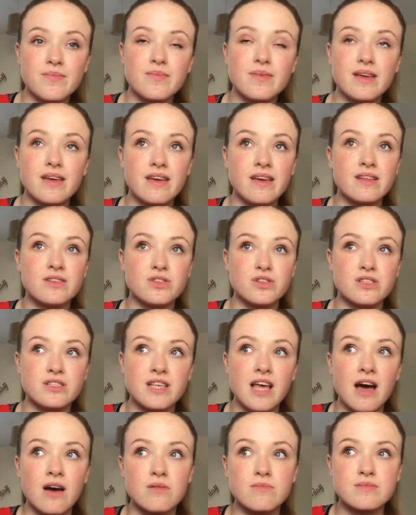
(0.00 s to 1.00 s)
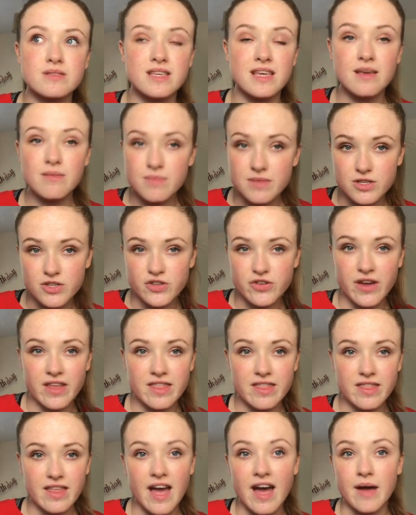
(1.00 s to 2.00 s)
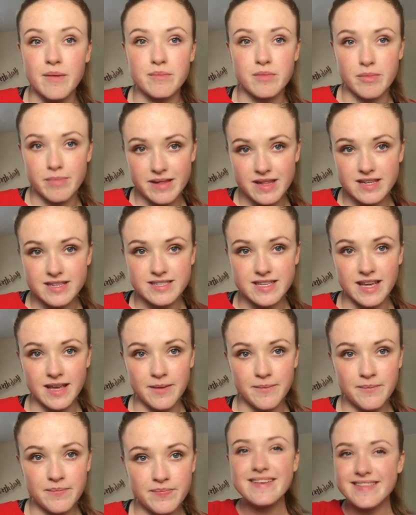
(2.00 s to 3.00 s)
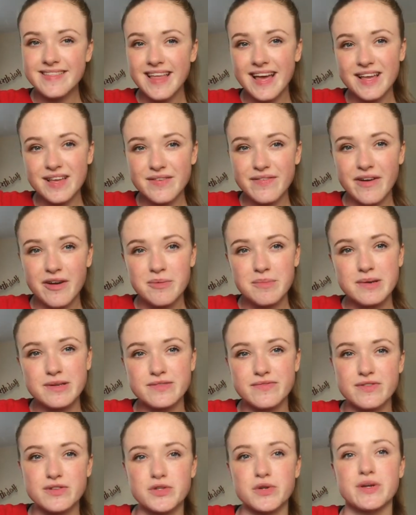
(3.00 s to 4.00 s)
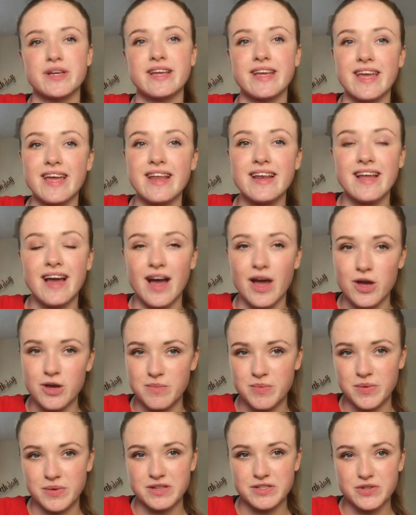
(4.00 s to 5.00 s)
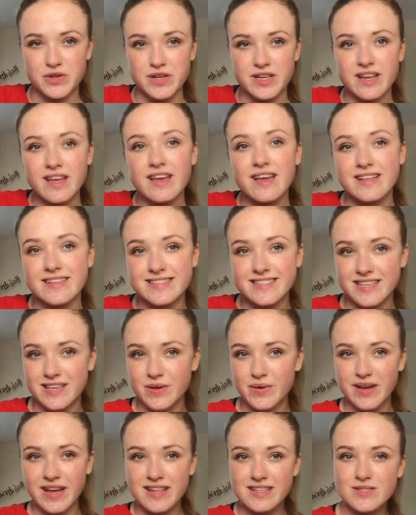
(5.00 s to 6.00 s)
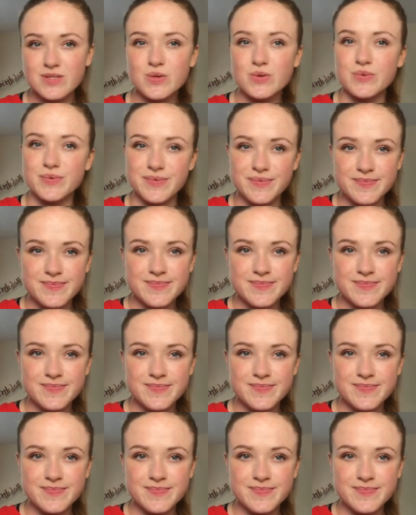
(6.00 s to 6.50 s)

It just helps keep the strength and mobility. Thank you very much for joining in. I hope you enjoyed it, and see you again soon.